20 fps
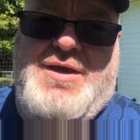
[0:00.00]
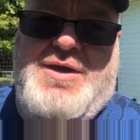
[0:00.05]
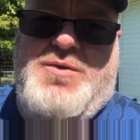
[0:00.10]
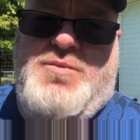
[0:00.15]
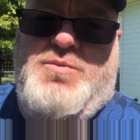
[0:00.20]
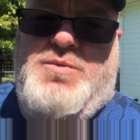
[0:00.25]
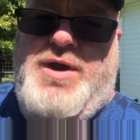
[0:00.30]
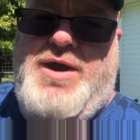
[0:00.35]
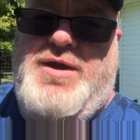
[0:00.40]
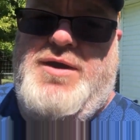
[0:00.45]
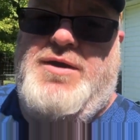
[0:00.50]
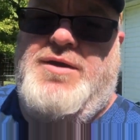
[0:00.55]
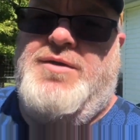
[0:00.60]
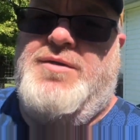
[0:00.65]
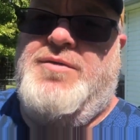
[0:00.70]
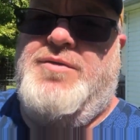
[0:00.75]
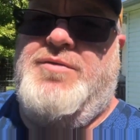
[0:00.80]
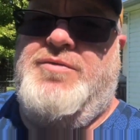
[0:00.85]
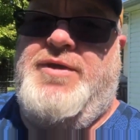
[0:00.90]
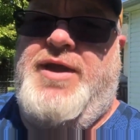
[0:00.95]
where
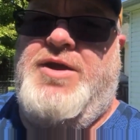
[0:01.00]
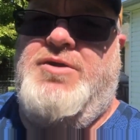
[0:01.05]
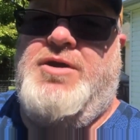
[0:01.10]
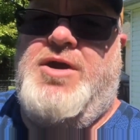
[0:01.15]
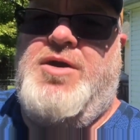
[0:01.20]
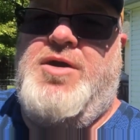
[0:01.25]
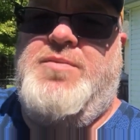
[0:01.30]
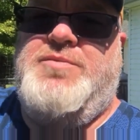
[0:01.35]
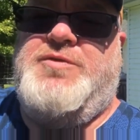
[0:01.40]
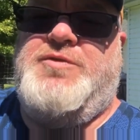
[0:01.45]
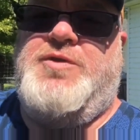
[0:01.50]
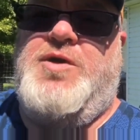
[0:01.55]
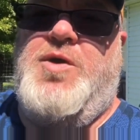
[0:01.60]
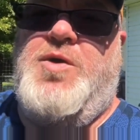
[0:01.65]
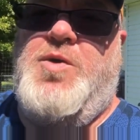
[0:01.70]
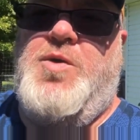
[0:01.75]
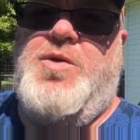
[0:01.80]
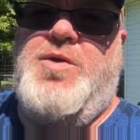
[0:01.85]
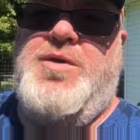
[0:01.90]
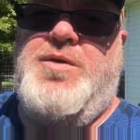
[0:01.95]
they grow up
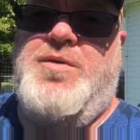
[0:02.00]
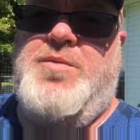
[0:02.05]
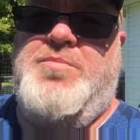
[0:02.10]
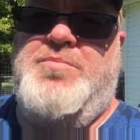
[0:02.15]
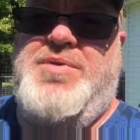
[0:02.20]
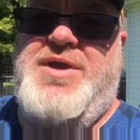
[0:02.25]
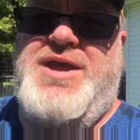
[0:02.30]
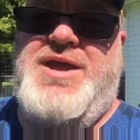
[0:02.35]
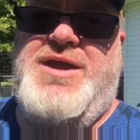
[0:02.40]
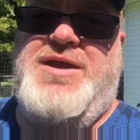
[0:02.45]
so big